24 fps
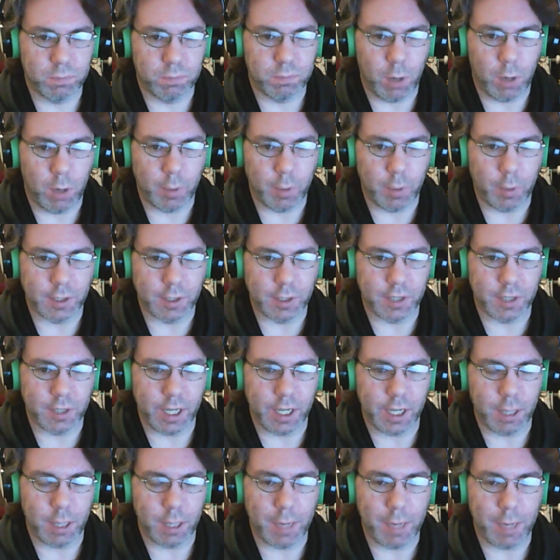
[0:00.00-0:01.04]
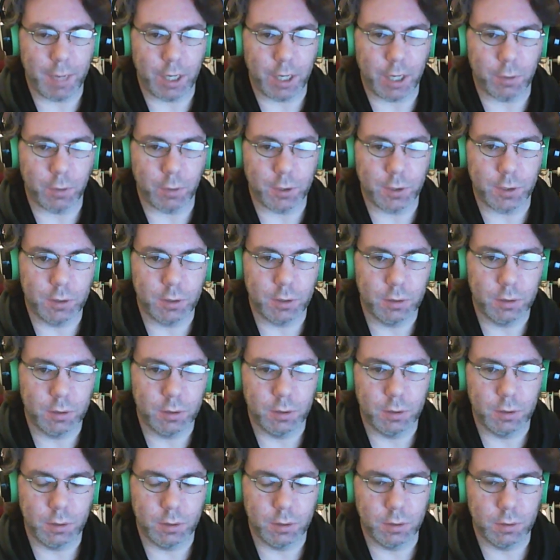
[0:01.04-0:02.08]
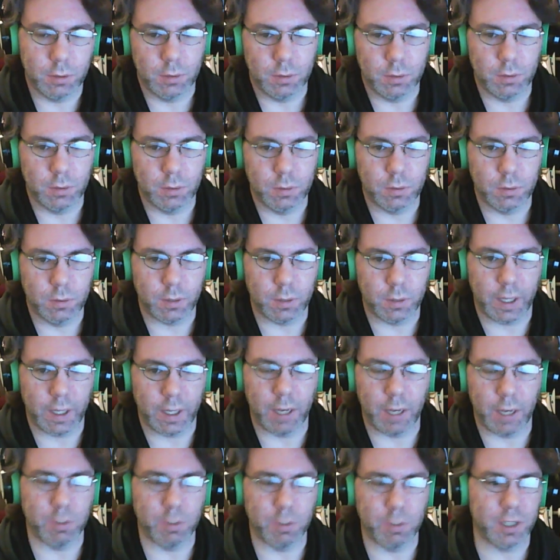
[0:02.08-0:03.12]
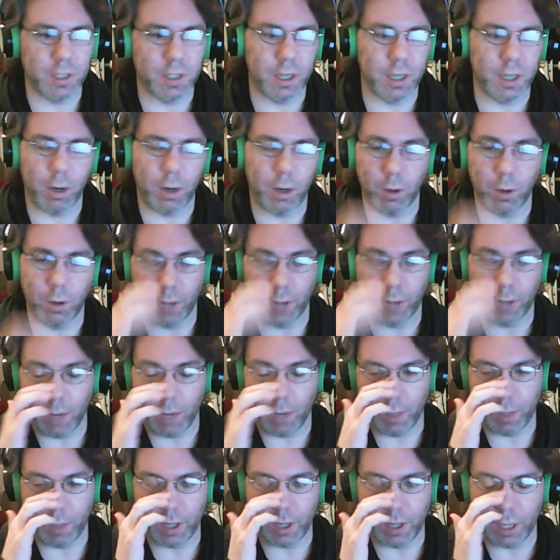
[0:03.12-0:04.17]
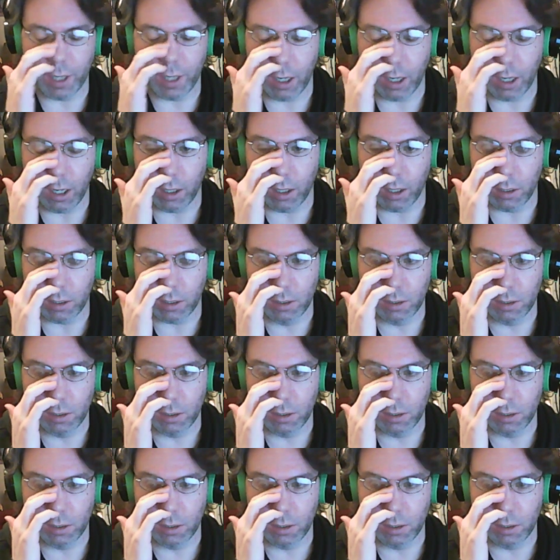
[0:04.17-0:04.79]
probably just sitting in the menus. Like, he was in there early. I went on there